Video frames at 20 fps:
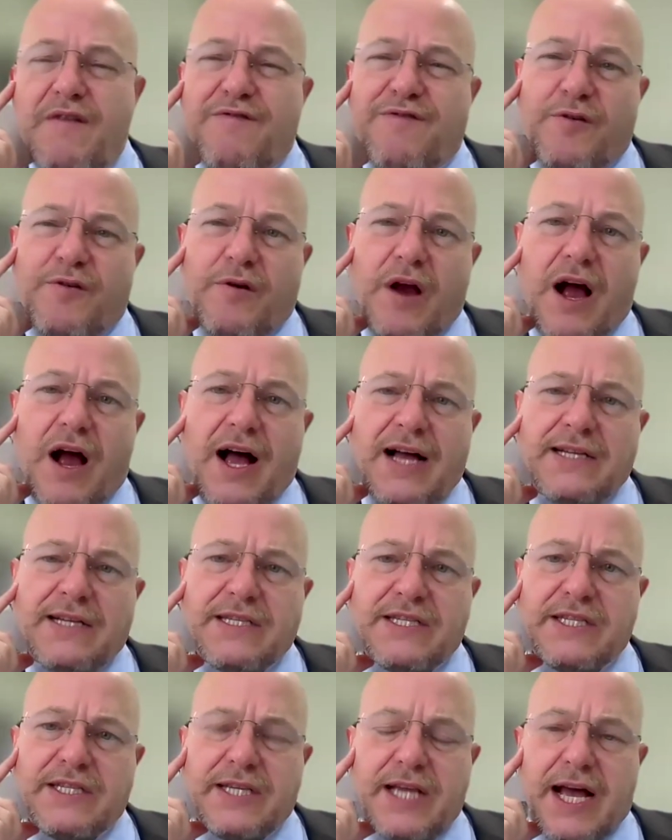For
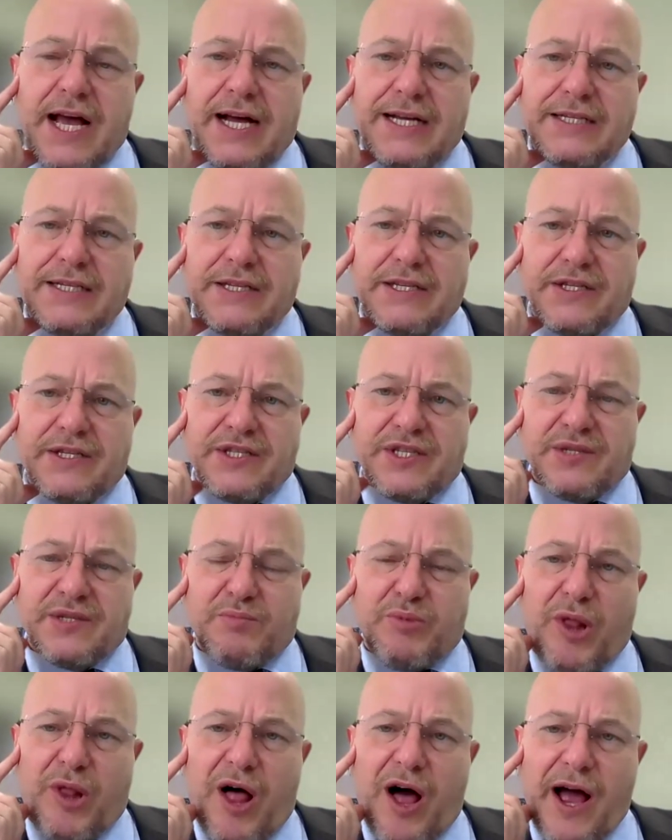us as a
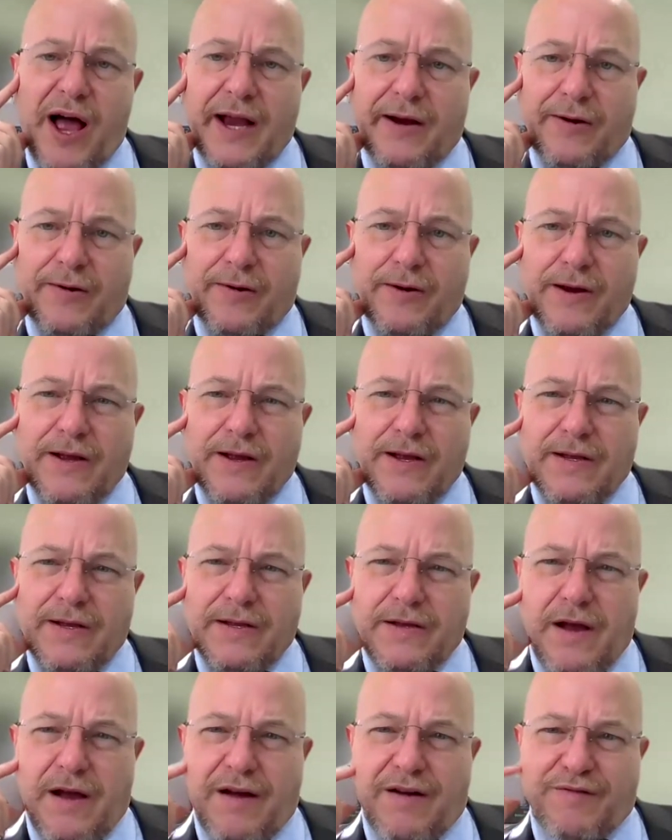supplier
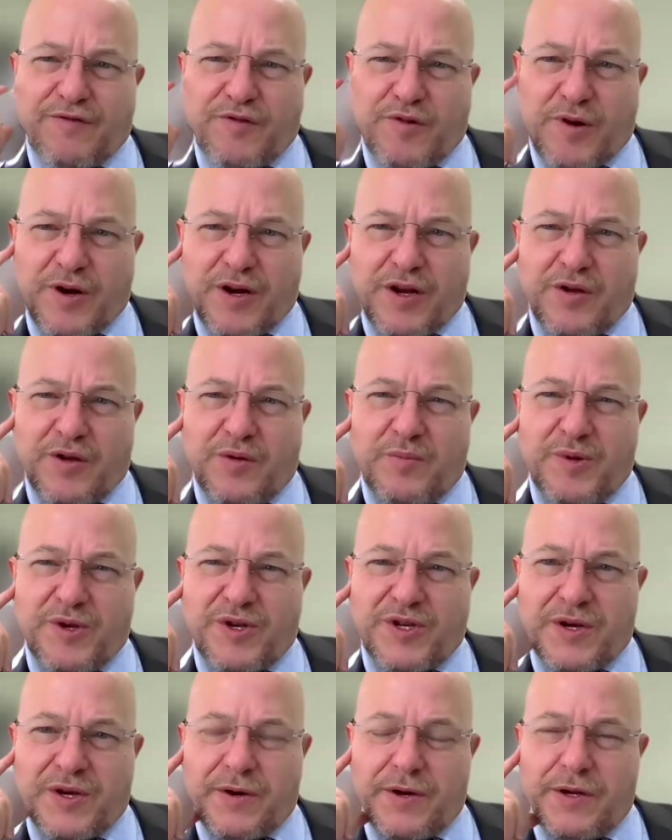of critical
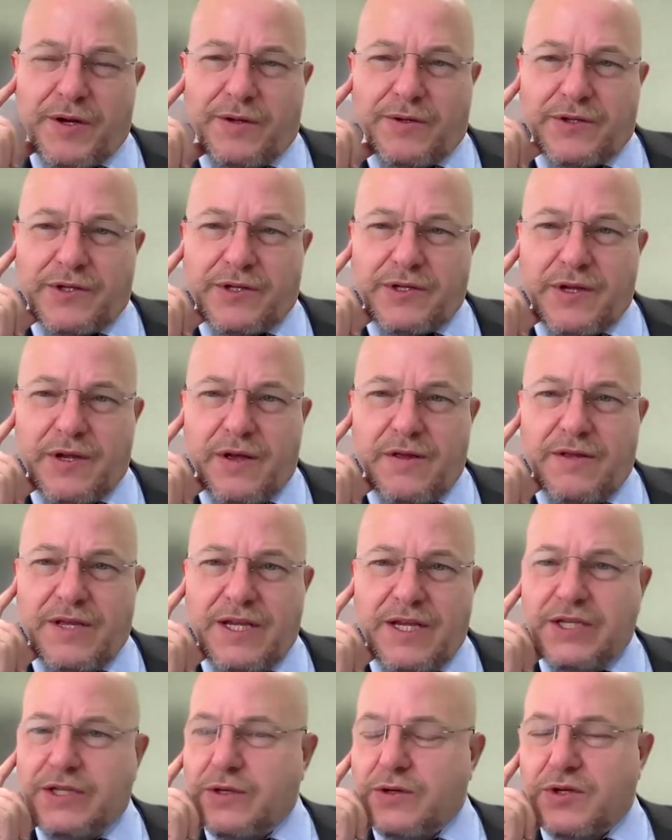materials,
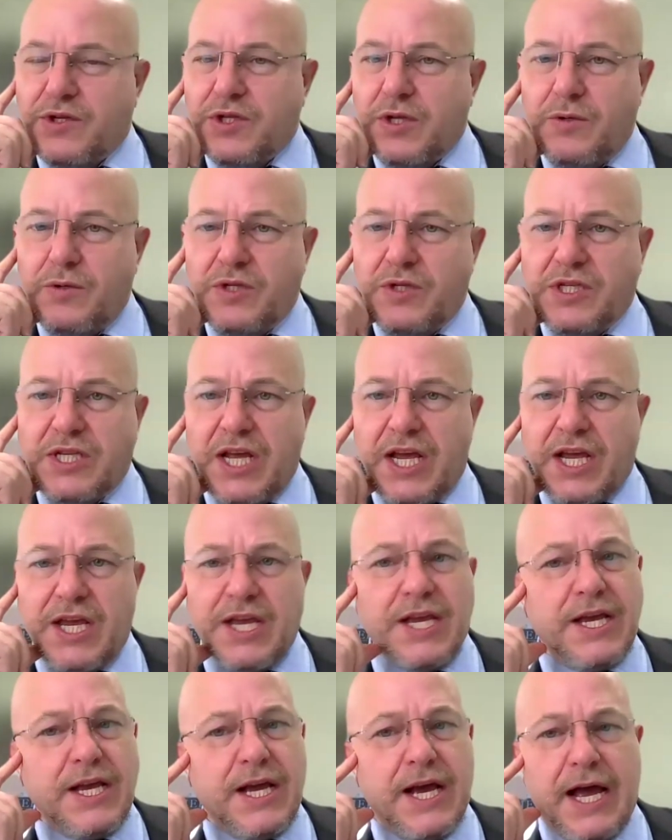these are so
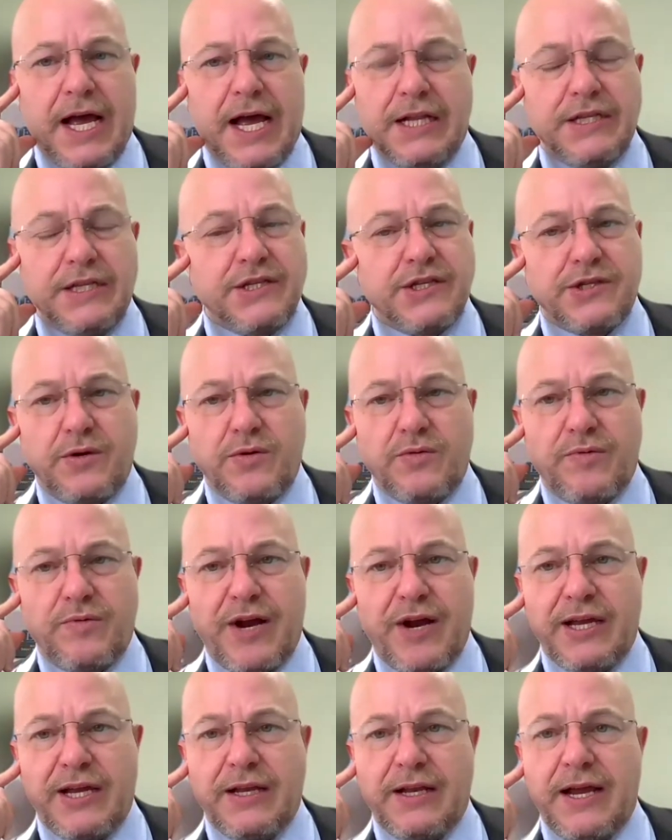sticky and so
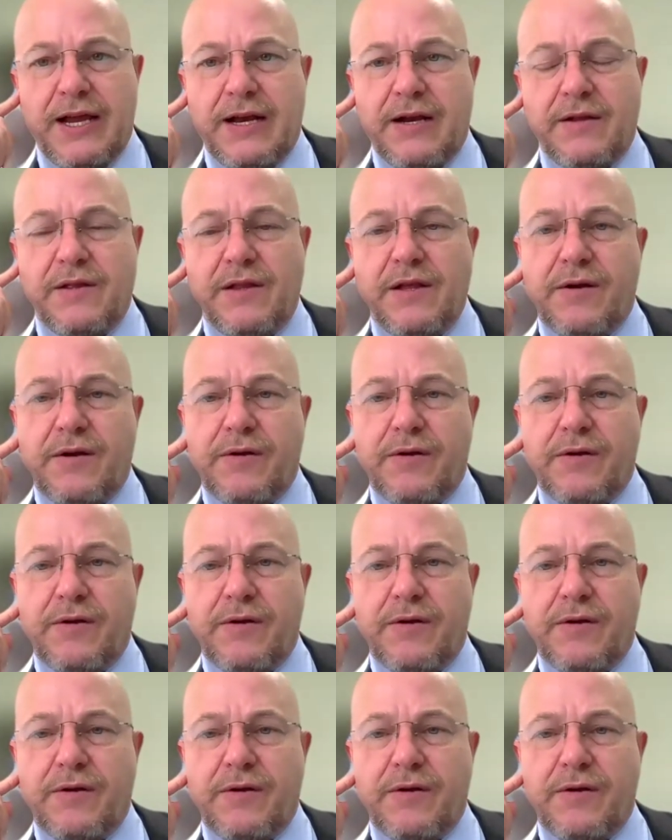regulated.